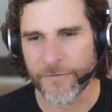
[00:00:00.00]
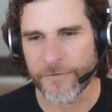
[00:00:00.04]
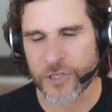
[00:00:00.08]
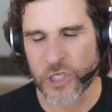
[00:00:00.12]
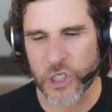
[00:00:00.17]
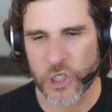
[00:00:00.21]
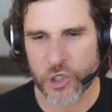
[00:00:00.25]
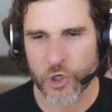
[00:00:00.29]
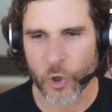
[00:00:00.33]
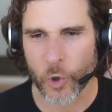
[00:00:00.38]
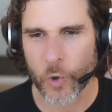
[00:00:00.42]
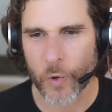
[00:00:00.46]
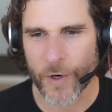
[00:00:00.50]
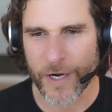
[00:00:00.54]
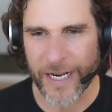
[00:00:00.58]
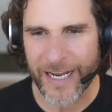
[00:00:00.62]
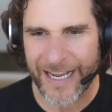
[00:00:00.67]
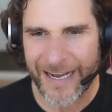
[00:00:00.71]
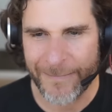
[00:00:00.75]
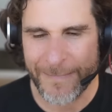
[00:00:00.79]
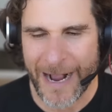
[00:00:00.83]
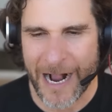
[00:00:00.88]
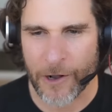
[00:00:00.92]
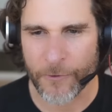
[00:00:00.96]
story
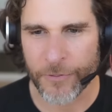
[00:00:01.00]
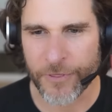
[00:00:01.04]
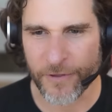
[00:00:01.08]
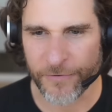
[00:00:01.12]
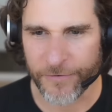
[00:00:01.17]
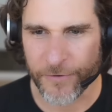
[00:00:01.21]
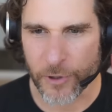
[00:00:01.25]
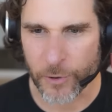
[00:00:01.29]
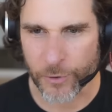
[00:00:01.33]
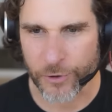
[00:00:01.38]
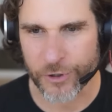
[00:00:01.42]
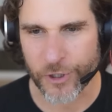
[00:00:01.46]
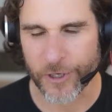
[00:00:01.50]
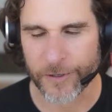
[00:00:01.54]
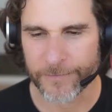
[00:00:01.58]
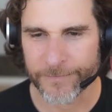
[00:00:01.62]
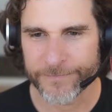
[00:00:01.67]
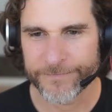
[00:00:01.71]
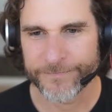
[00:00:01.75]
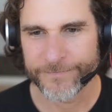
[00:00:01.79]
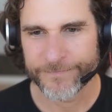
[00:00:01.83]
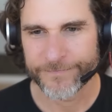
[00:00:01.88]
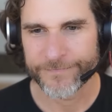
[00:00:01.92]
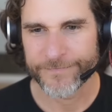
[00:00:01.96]
about the future.
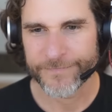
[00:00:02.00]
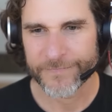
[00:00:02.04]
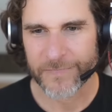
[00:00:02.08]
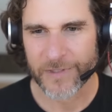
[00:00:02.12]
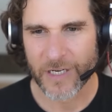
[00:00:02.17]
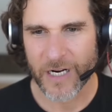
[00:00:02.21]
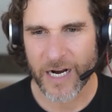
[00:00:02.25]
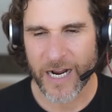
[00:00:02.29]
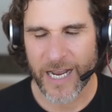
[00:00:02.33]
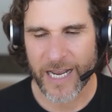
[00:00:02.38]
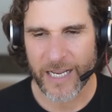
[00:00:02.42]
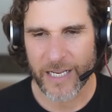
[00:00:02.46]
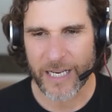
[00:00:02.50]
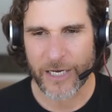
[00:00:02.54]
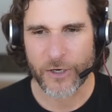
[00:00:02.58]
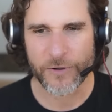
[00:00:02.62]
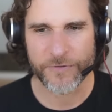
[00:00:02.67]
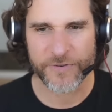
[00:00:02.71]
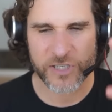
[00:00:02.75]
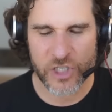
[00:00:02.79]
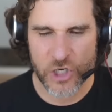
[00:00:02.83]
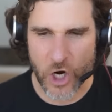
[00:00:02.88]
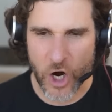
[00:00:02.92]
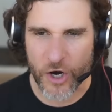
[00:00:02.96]
Right? And you've
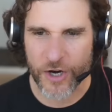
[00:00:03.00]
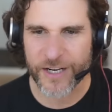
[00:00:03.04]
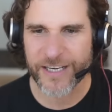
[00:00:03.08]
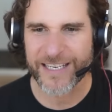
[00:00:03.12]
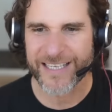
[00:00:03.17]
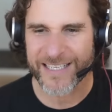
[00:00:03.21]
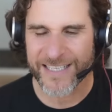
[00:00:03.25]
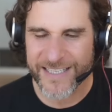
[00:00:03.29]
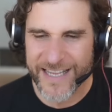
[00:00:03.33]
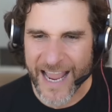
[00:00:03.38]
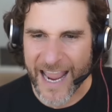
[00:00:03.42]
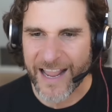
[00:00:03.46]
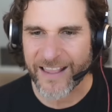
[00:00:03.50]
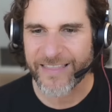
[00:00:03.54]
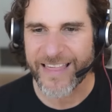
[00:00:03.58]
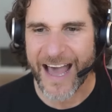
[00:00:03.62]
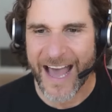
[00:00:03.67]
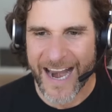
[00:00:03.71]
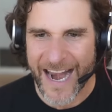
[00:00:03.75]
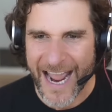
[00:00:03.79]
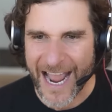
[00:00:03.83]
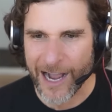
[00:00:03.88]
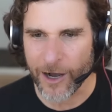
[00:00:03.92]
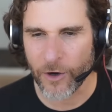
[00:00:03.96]
started to stake
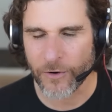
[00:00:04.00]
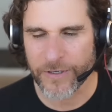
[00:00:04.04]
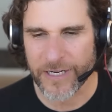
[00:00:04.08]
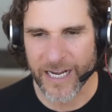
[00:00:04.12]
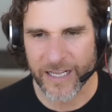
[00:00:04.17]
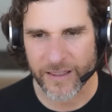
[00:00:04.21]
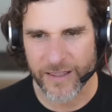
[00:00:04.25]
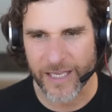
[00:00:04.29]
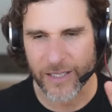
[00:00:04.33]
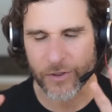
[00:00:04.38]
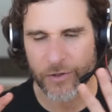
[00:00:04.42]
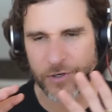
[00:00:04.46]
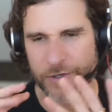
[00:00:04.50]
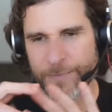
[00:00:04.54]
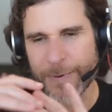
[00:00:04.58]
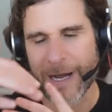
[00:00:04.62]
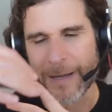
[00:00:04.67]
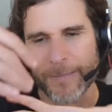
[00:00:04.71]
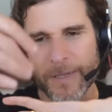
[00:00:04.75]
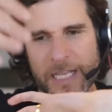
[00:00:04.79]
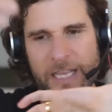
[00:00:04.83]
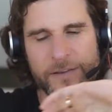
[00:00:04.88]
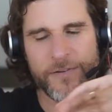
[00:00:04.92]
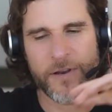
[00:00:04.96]
that out. I think there's
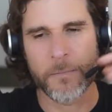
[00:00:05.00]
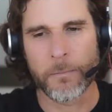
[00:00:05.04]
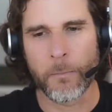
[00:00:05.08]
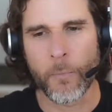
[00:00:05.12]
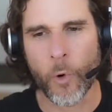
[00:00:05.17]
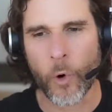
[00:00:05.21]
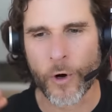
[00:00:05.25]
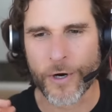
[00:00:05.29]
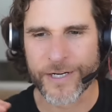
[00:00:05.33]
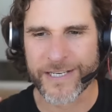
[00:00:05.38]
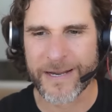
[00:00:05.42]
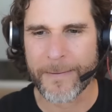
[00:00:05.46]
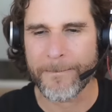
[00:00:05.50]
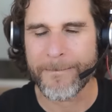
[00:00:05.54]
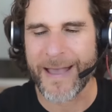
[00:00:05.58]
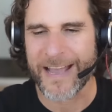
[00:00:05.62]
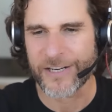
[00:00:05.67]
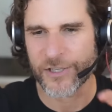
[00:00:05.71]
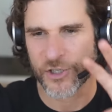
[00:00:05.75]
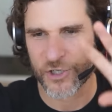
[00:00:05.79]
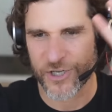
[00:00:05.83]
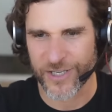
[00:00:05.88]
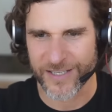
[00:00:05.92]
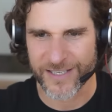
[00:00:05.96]
probably even more
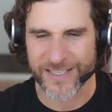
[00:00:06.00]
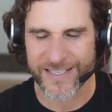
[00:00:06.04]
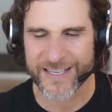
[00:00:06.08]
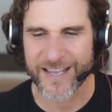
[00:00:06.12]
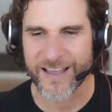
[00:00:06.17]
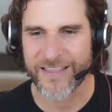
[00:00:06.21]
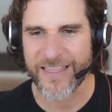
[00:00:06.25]
dimensions to